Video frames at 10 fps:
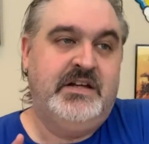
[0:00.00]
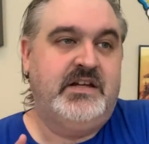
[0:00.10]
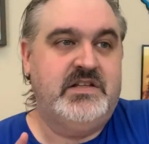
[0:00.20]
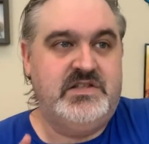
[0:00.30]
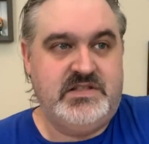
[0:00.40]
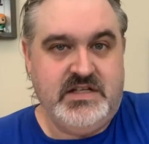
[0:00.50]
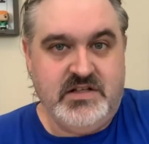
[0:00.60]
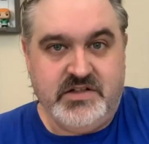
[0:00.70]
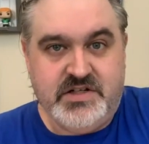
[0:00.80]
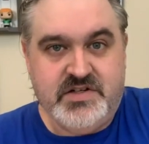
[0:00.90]

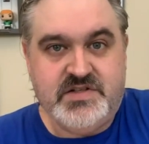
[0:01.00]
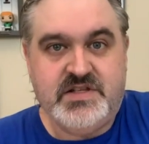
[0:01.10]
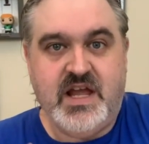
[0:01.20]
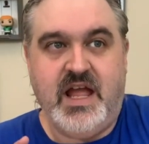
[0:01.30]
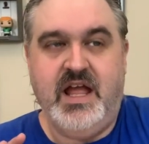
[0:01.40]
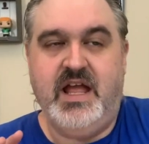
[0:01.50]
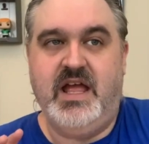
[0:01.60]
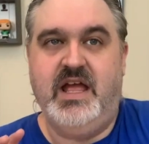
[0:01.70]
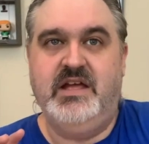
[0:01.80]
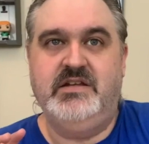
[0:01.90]
concealers
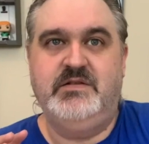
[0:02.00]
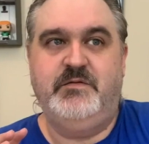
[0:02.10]
and